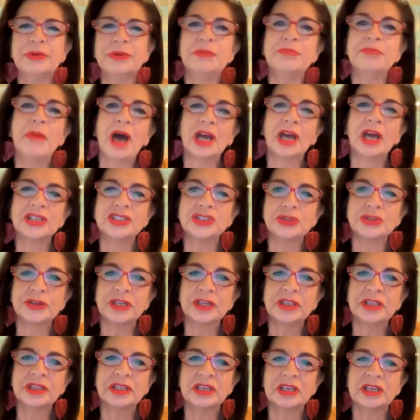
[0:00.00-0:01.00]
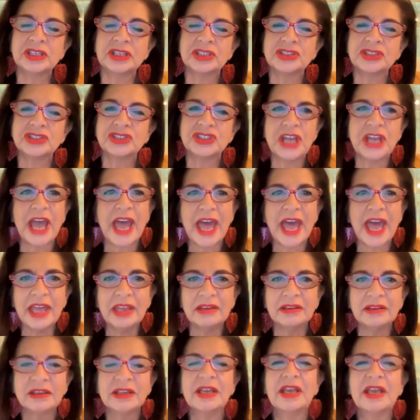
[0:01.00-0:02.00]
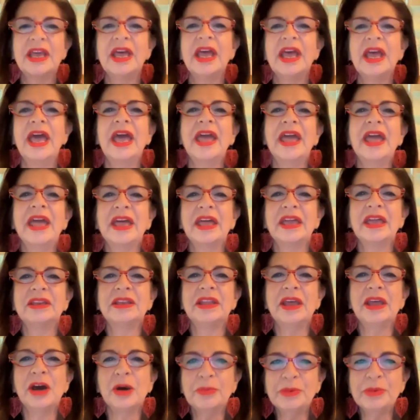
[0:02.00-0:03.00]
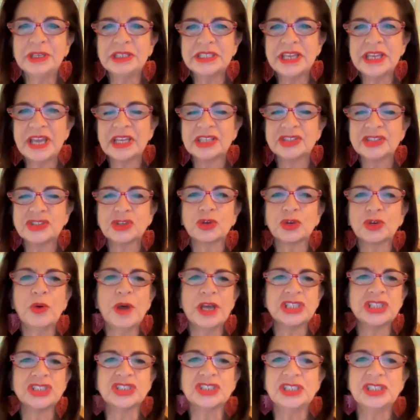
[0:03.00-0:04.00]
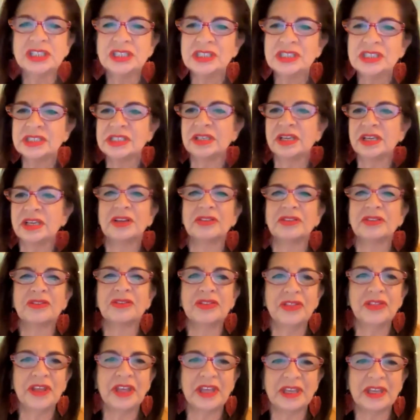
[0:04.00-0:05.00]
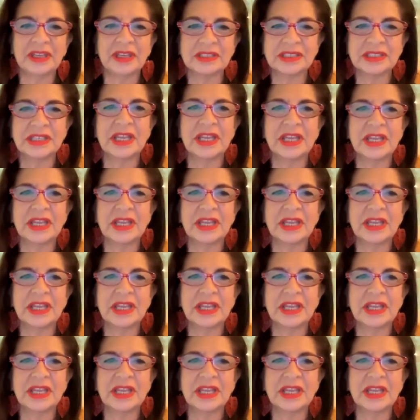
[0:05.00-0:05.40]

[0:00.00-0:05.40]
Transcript: to be monitoring the chat and helping to answer questions and other things.